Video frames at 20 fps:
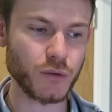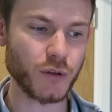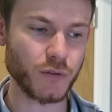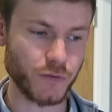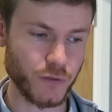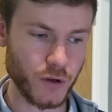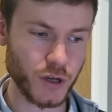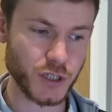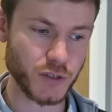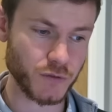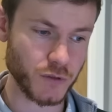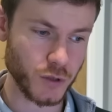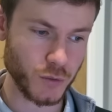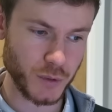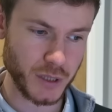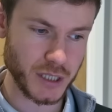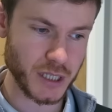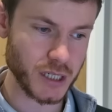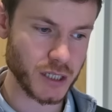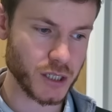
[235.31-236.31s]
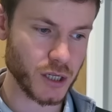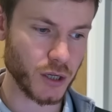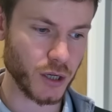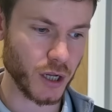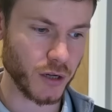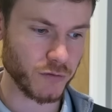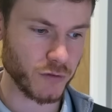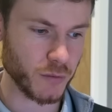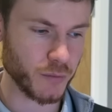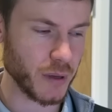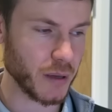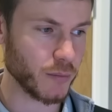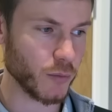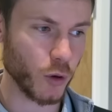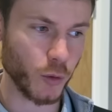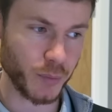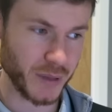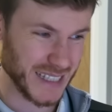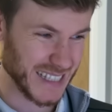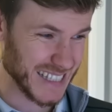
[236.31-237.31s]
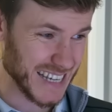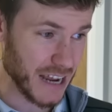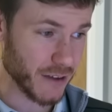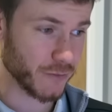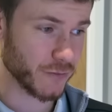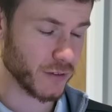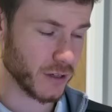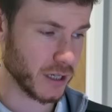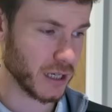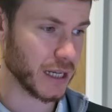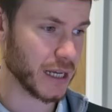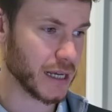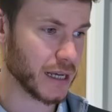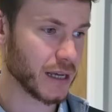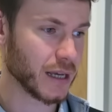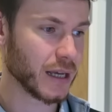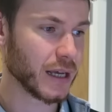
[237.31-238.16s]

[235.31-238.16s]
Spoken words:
The first few we did turn over a bit more, but definitely